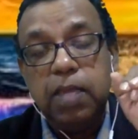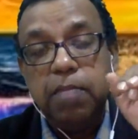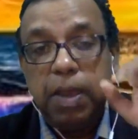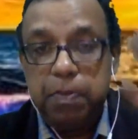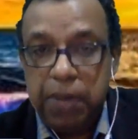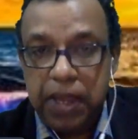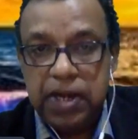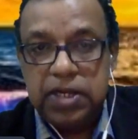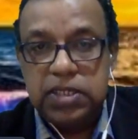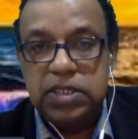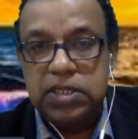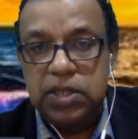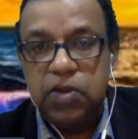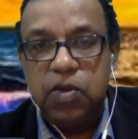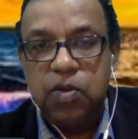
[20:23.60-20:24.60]
my parents
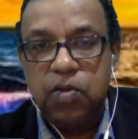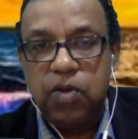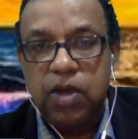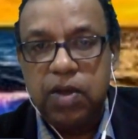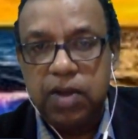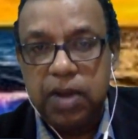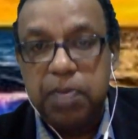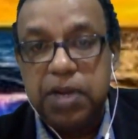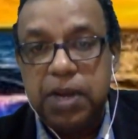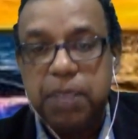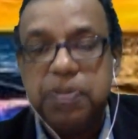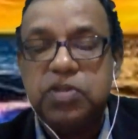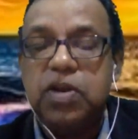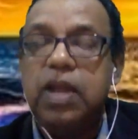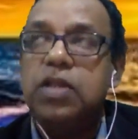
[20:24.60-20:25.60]
you know uh, rubber
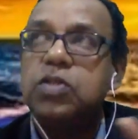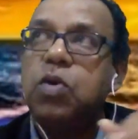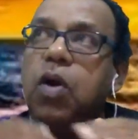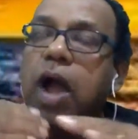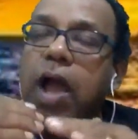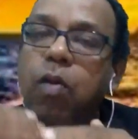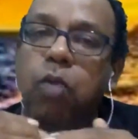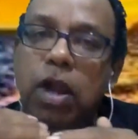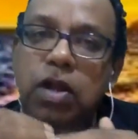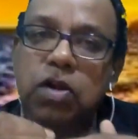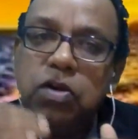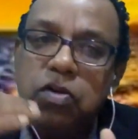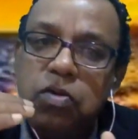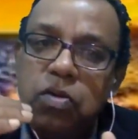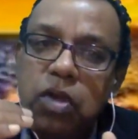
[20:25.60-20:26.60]
tappers right so i wanted
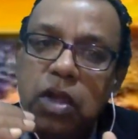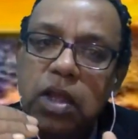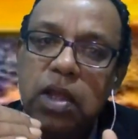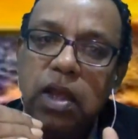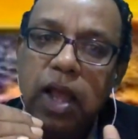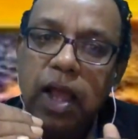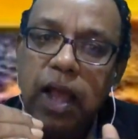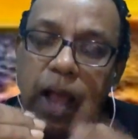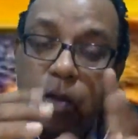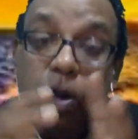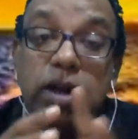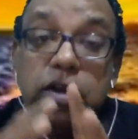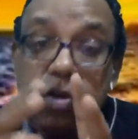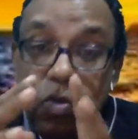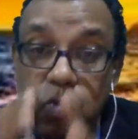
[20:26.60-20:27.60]
to uh, i
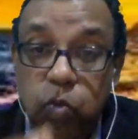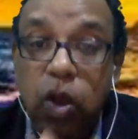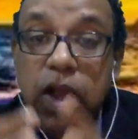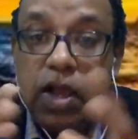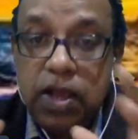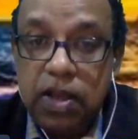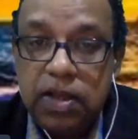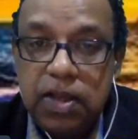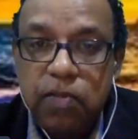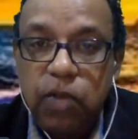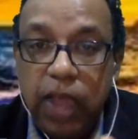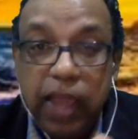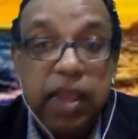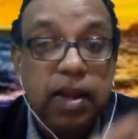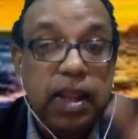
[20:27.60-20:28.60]
wanted to work
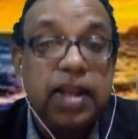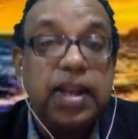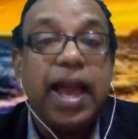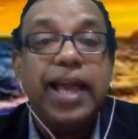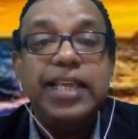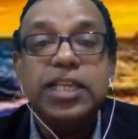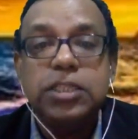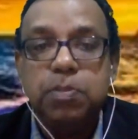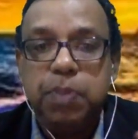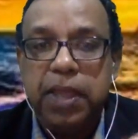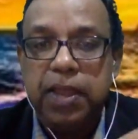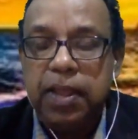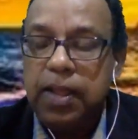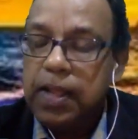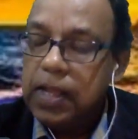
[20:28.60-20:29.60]
where i can get the highest pay
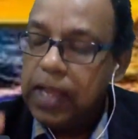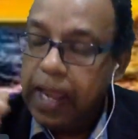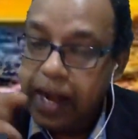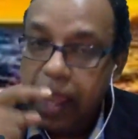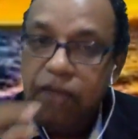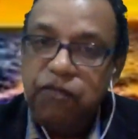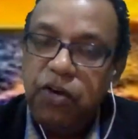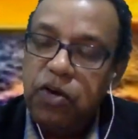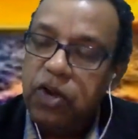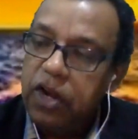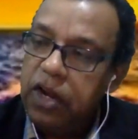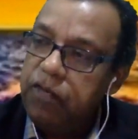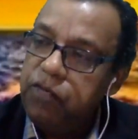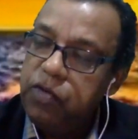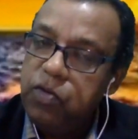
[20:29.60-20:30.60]
and i found
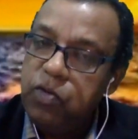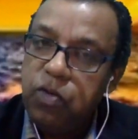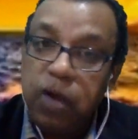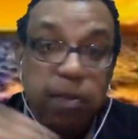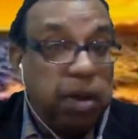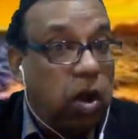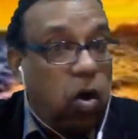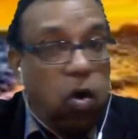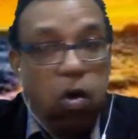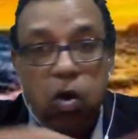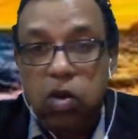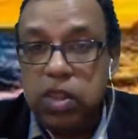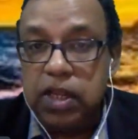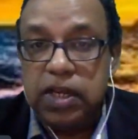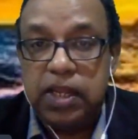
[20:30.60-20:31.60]
out if you among
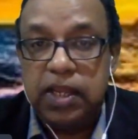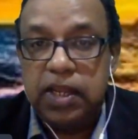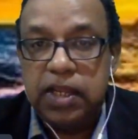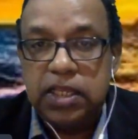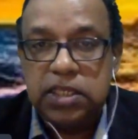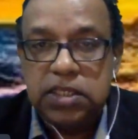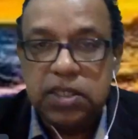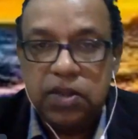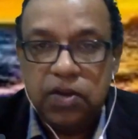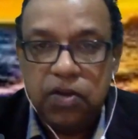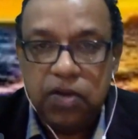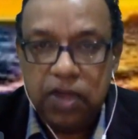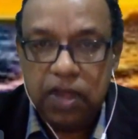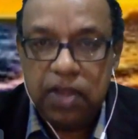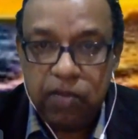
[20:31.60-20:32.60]
all the degrees you know
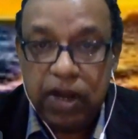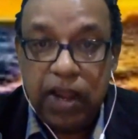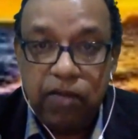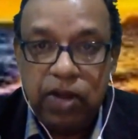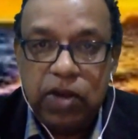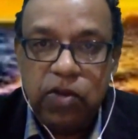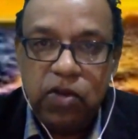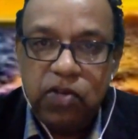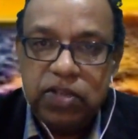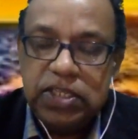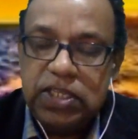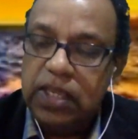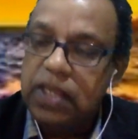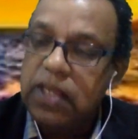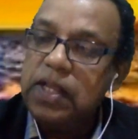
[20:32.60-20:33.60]
when i went to
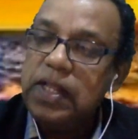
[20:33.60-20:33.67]
university